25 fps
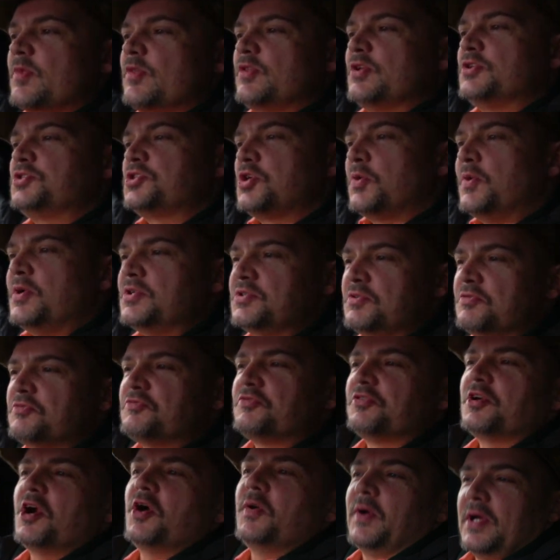the two engine
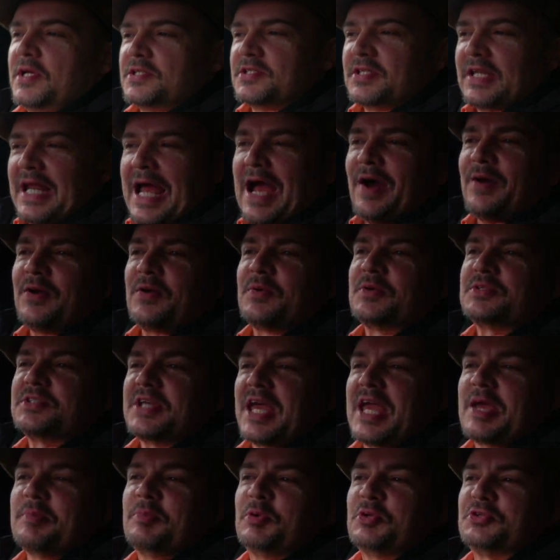throwings and how he was
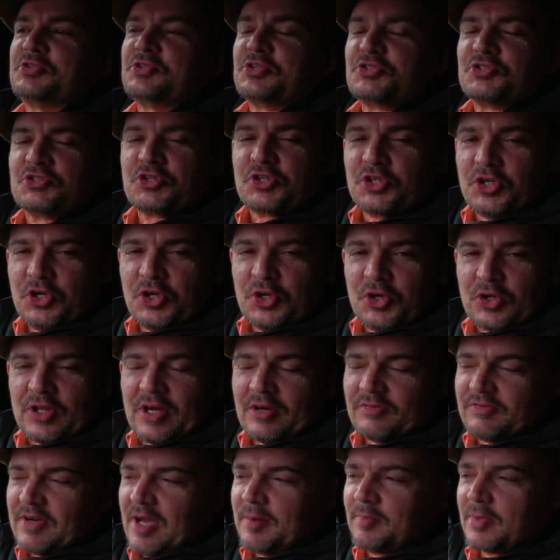able to secure
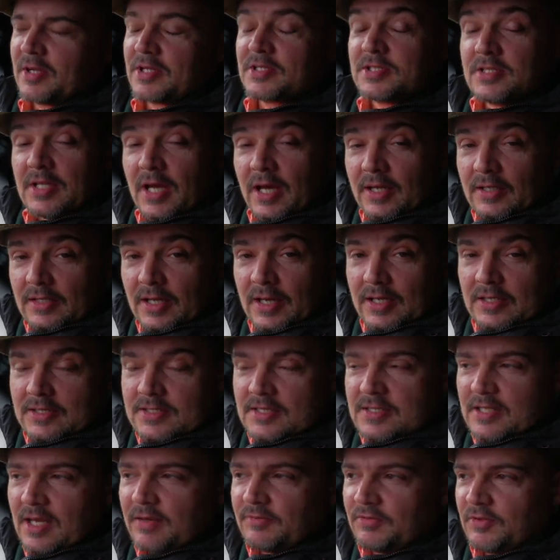that fabulous
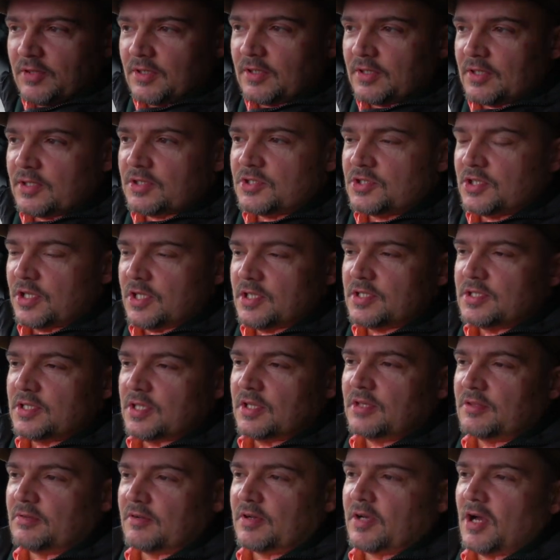997 GT3
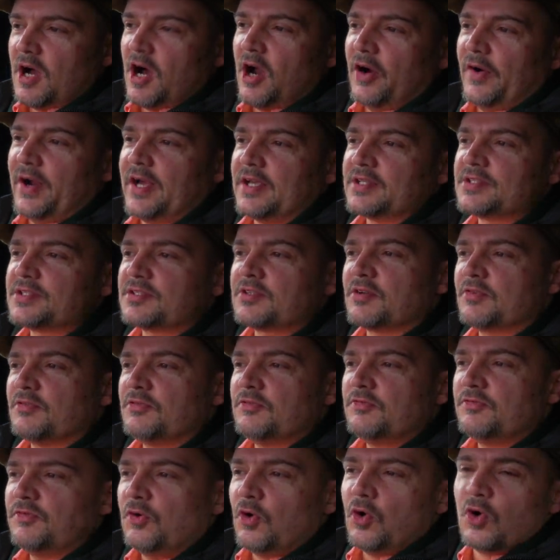
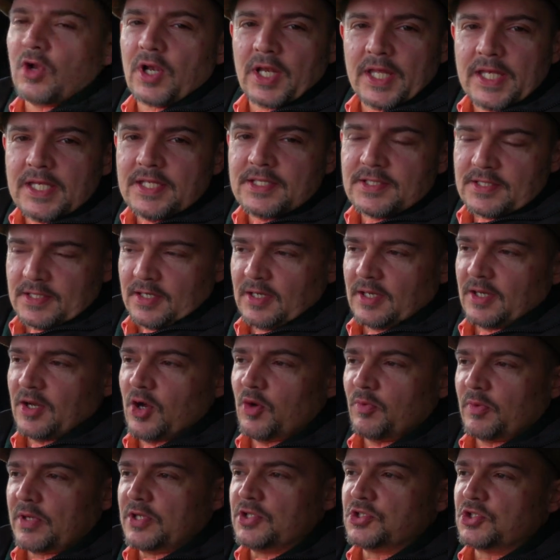RS 4 litre.
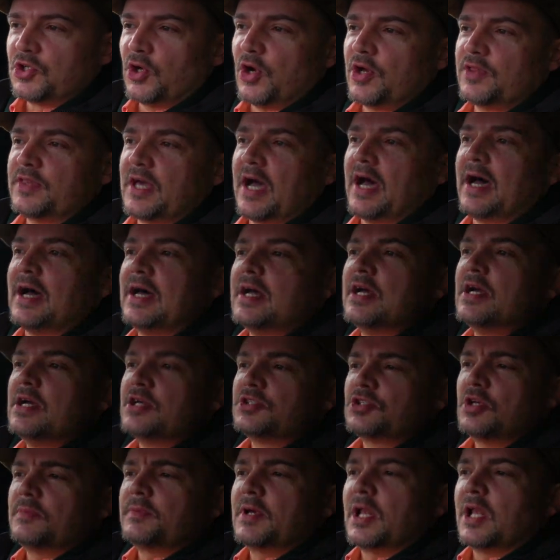Hope you enjoyed that.
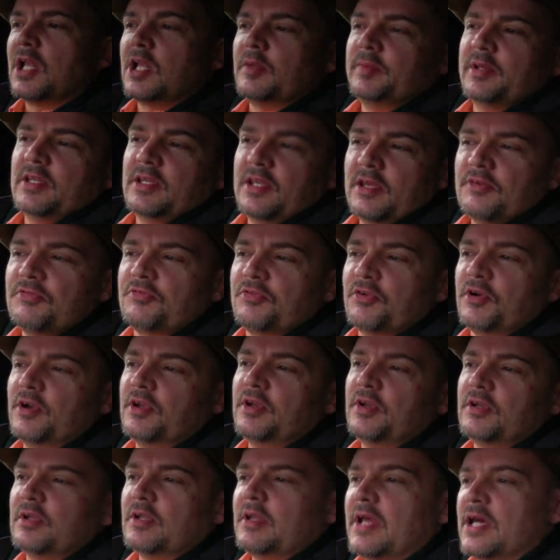Something a little bit
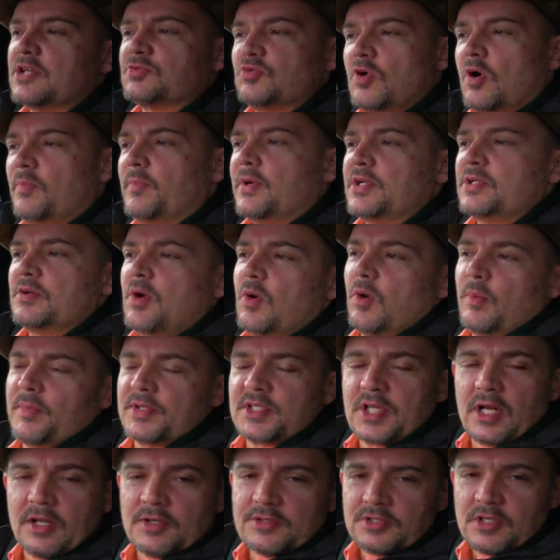different, and that's what want
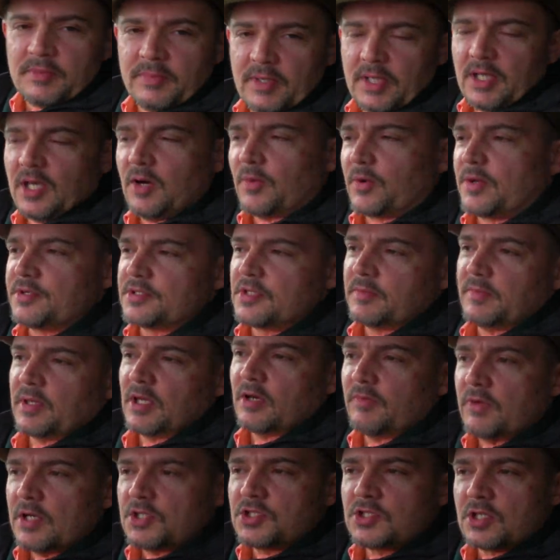the channel to be, I want it to
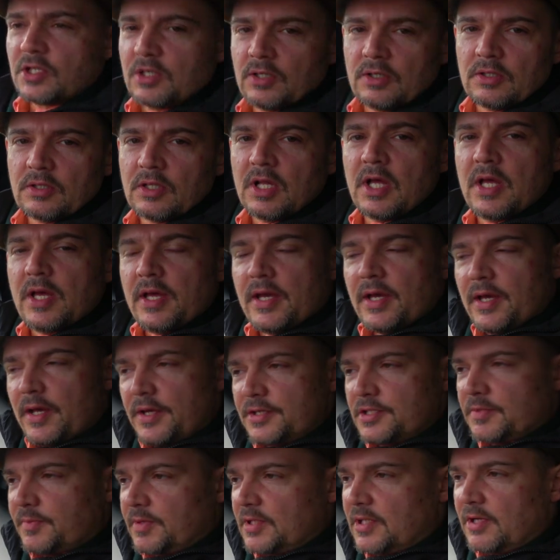be original
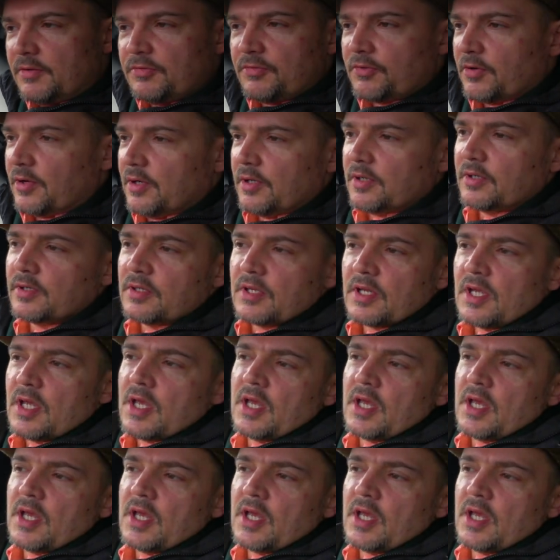and to be different